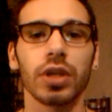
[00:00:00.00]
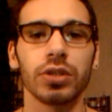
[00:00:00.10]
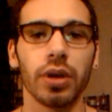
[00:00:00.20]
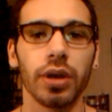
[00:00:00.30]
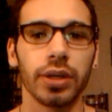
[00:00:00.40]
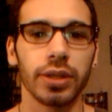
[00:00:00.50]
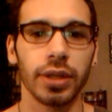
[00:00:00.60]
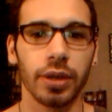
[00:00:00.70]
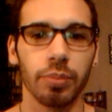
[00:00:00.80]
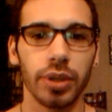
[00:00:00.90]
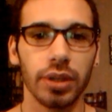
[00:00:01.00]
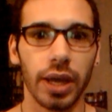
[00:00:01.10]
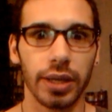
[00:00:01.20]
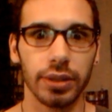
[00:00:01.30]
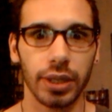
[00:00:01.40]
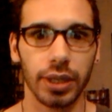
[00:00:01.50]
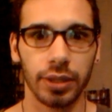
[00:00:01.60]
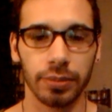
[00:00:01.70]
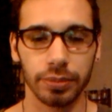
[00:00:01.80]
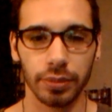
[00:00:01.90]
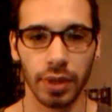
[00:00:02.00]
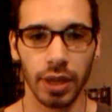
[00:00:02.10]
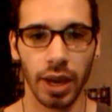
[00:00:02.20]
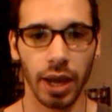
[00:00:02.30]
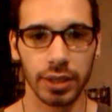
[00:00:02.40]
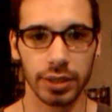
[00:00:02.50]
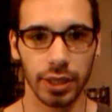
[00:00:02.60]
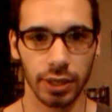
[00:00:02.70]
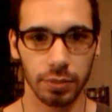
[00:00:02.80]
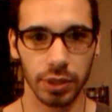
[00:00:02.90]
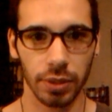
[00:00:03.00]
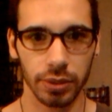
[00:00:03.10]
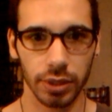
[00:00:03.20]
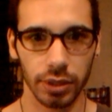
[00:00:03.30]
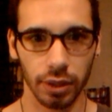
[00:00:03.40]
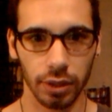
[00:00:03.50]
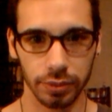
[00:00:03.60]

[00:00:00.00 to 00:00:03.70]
drawing them politely and asking them to go into the doll.